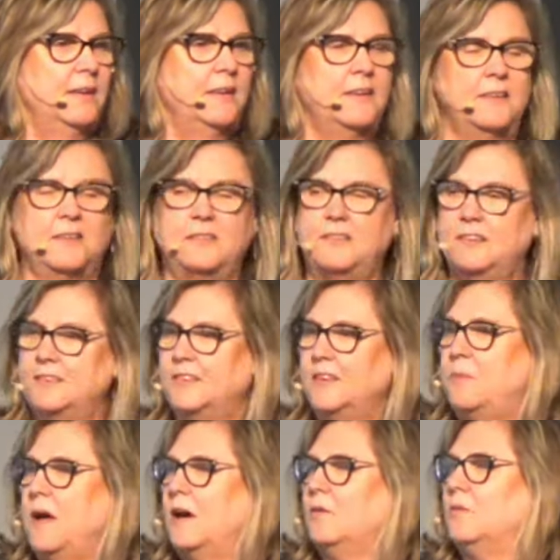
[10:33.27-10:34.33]
It's just
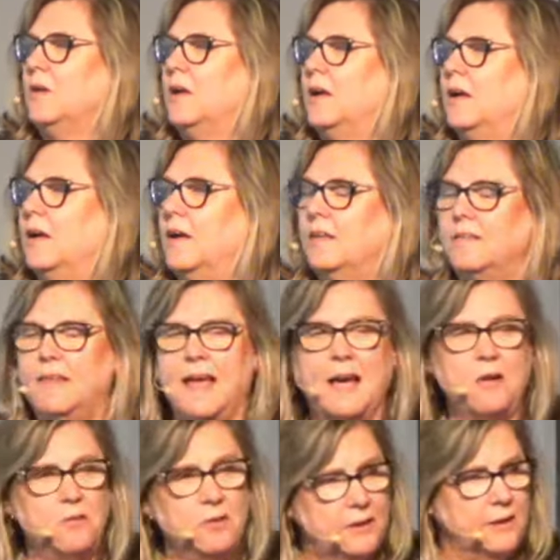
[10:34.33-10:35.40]
about
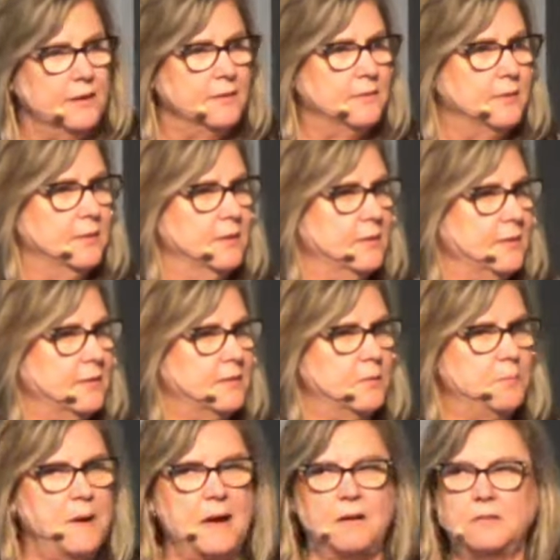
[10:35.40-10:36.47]
allowing it. It's
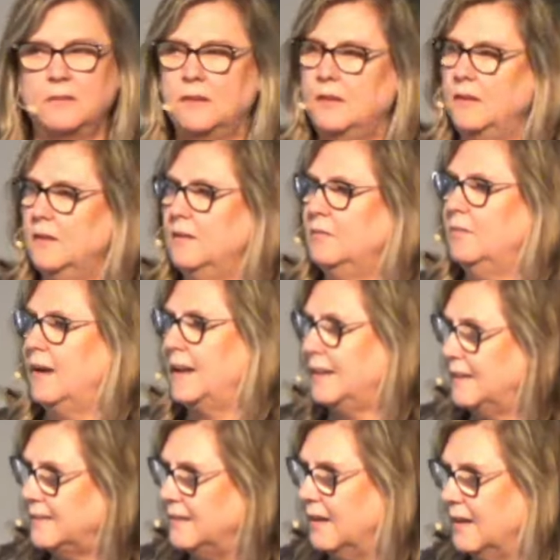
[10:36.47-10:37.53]
about
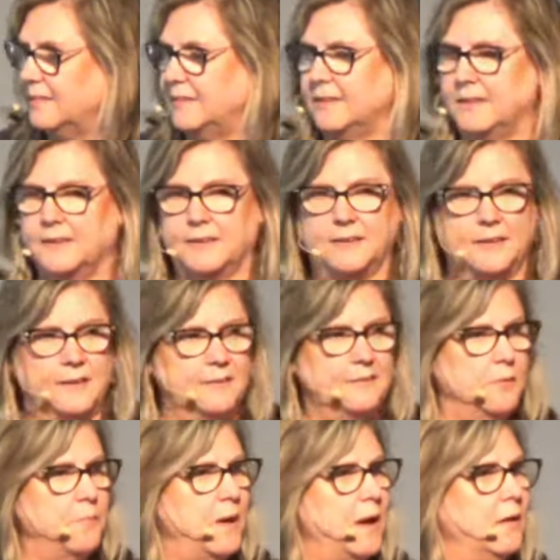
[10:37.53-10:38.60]
recognizing it. It's
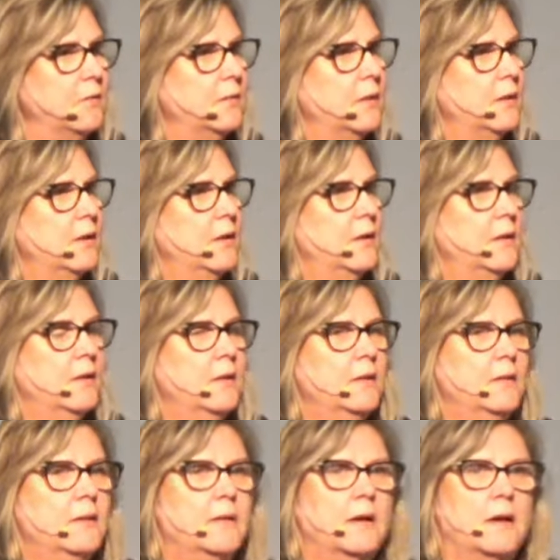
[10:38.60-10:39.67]
about
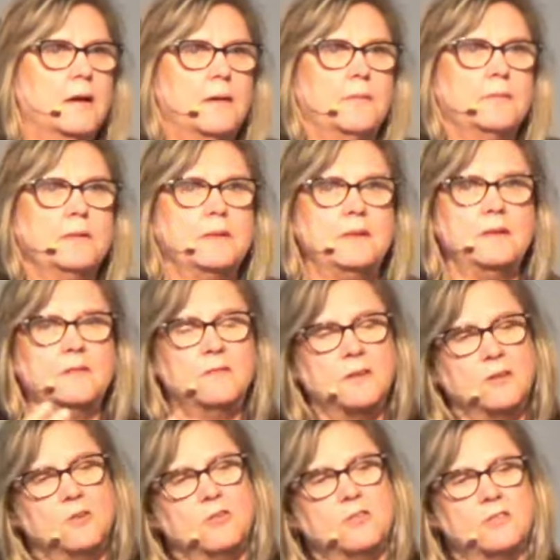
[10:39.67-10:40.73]

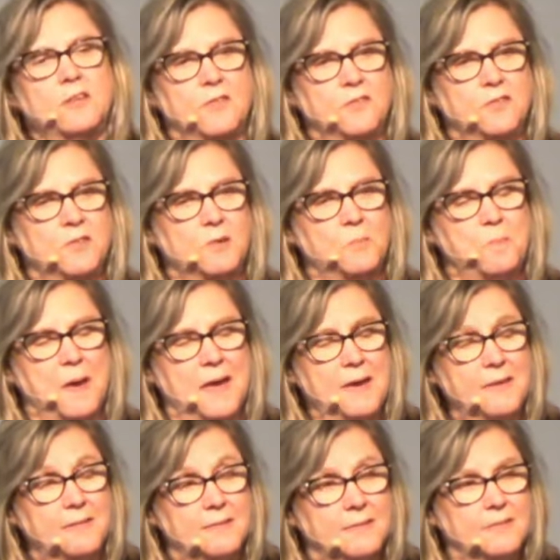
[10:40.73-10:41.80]
giving yourself
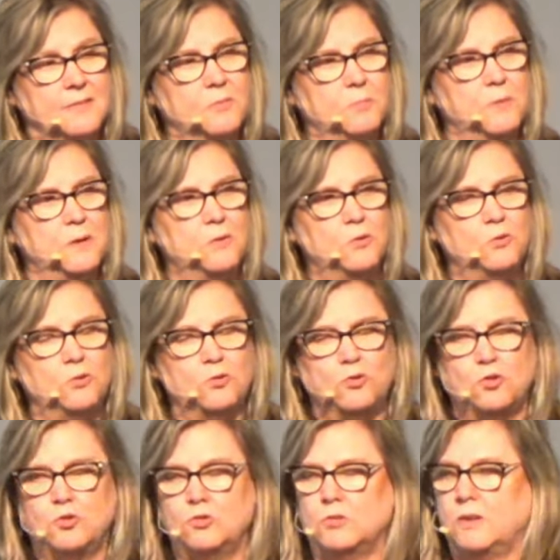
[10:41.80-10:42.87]
space to be who you
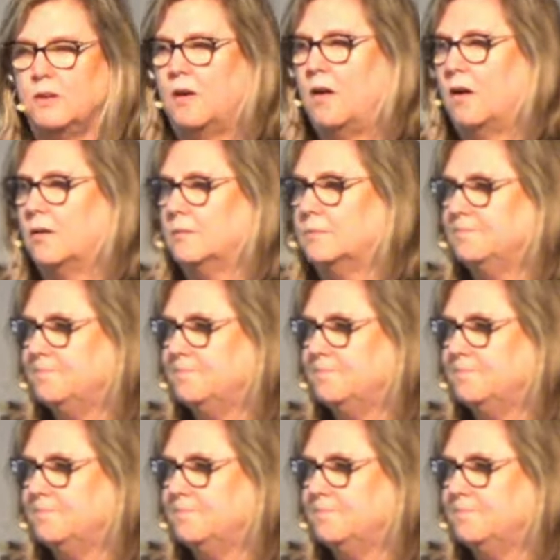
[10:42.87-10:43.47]
truly are.